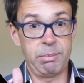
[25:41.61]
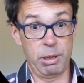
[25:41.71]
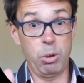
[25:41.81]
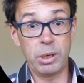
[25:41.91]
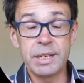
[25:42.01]
but
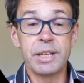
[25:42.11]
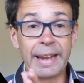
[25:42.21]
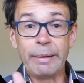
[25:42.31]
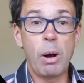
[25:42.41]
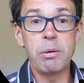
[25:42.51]
the point is
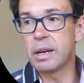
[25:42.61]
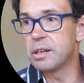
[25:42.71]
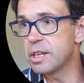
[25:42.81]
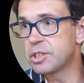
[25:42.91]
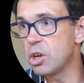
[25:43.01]
he won't get a
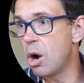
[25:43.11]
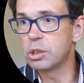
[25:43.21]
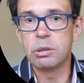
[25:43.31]
discard,